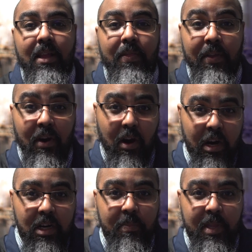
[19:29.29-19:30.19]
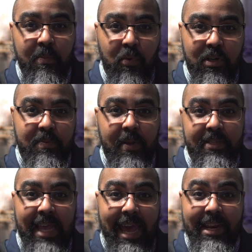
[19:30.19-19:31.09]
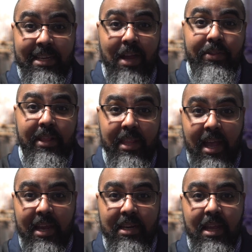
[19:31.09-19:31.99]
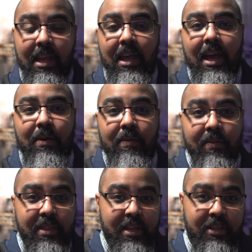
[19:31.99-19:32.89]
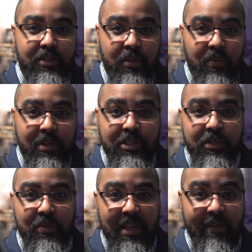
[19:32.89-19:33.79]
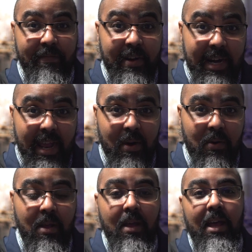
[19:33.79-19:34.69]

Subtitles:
There are going to be more spells added down the line. However, these are the ones that you get for now.